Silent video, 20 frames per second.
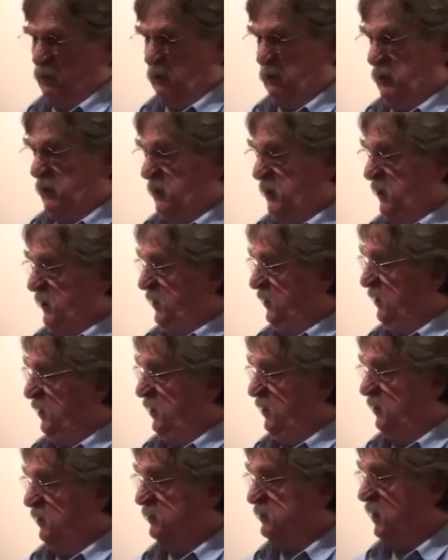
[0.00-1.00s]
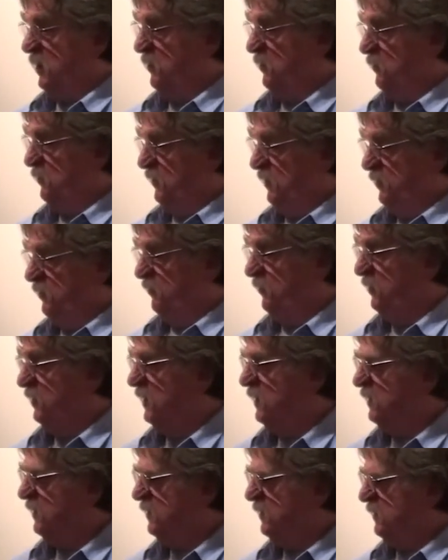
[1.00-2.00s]
I ain't gonna
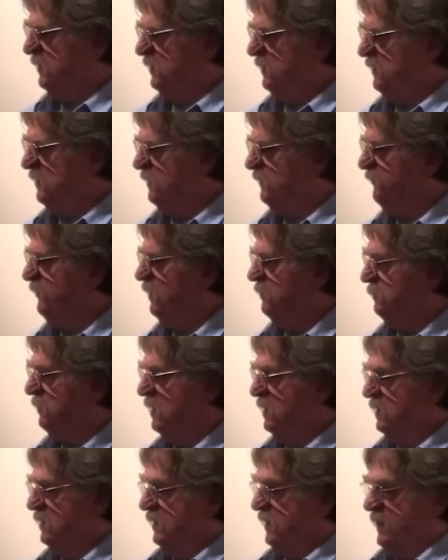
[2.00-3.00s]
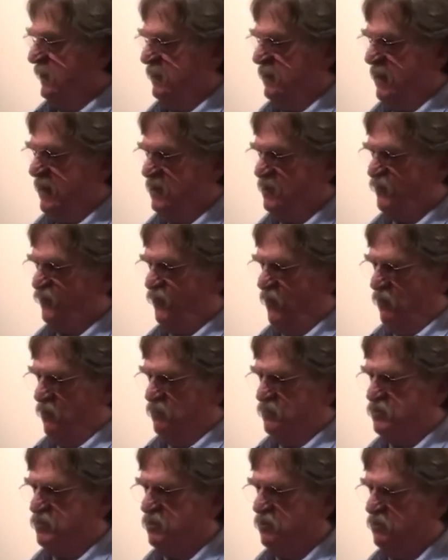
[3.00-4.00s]
love 'em, and that's
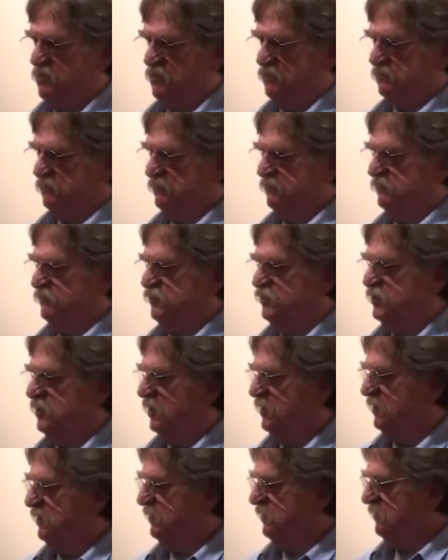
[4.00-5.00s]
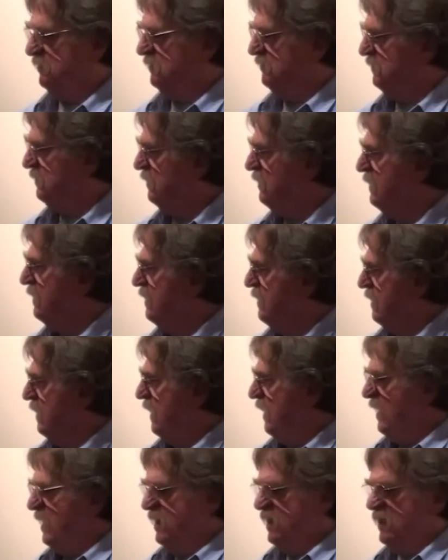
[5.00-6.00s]
for certain sure.
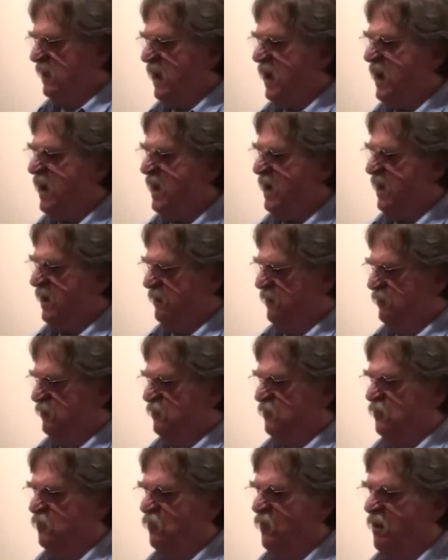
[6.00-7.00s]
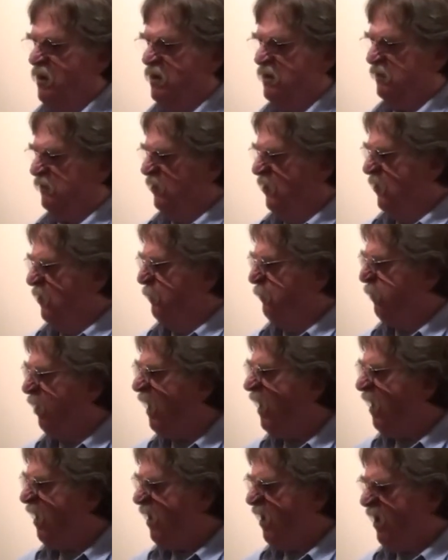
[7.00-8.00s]
And I don't want no
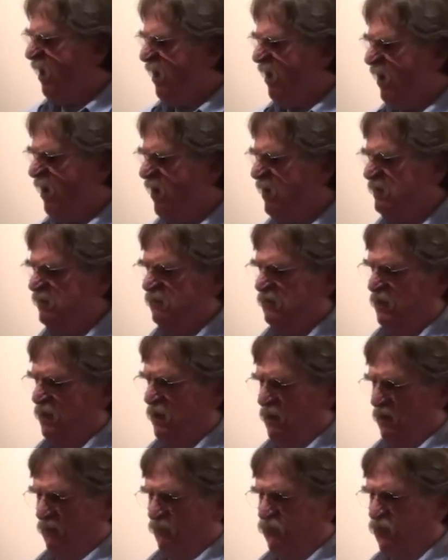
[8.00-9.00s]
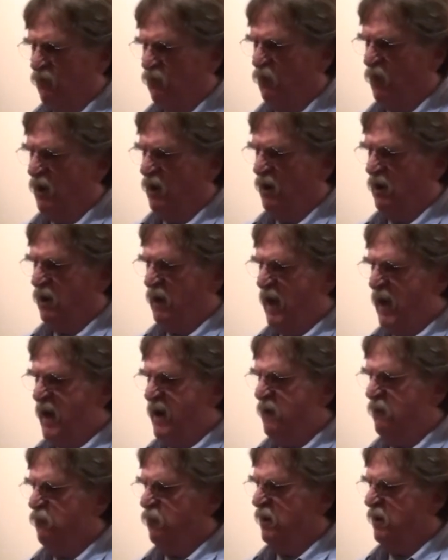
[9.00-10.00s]
pardon for what
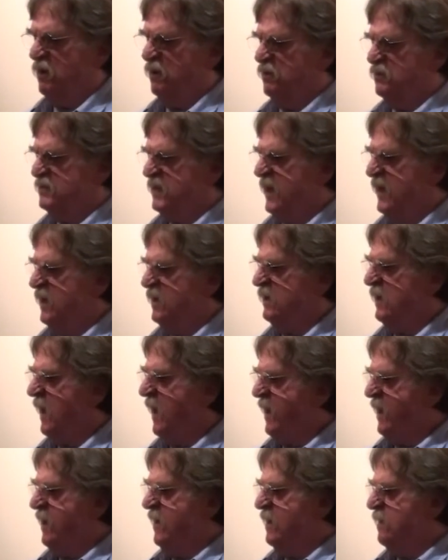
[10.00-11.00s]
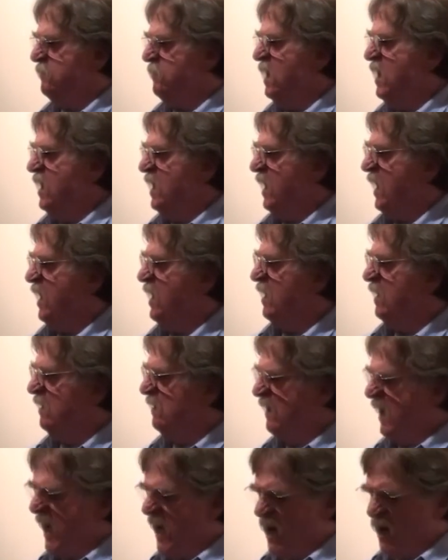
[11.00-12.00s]
I was and am.
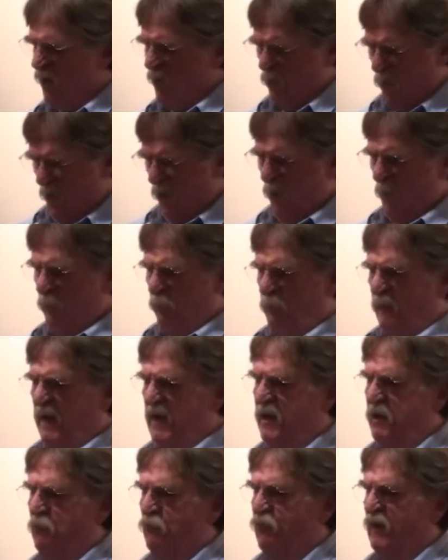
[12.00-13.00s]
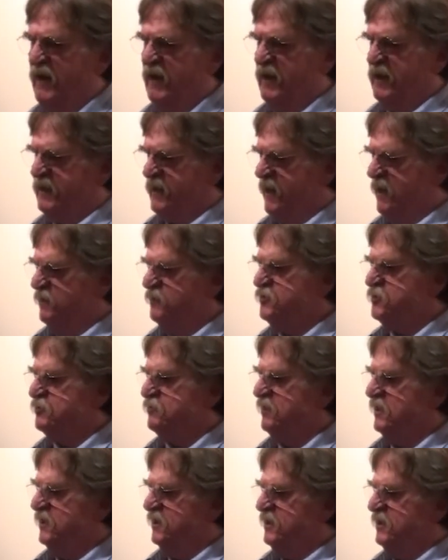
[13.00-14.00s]
And I won't be
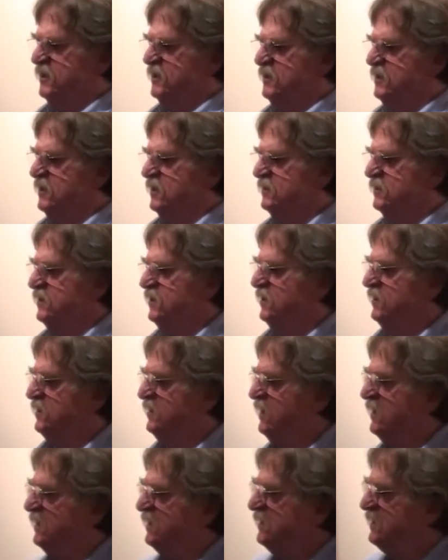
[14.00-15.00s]
reconstructed,